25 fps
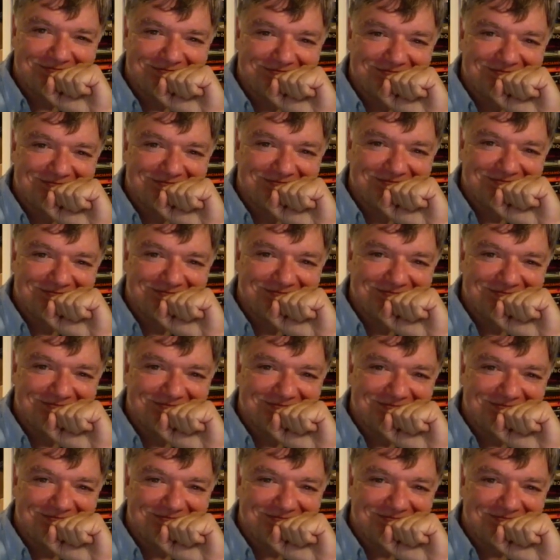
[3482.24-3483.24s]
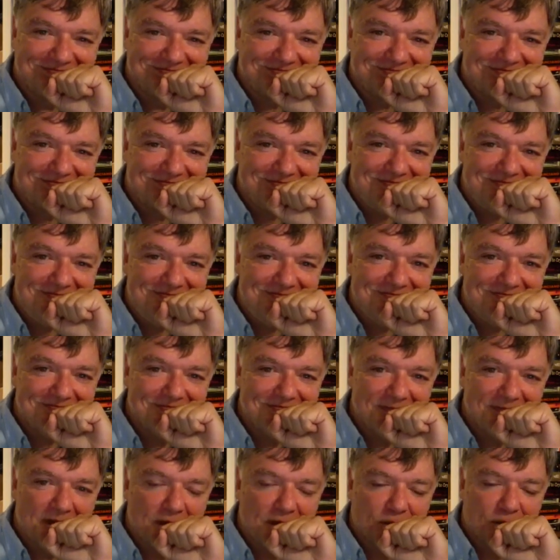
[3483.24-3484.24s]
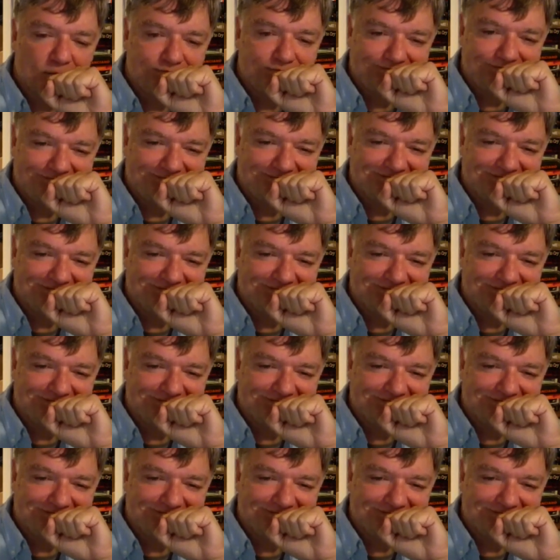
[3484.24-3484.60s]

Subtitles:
This person isn't speaking.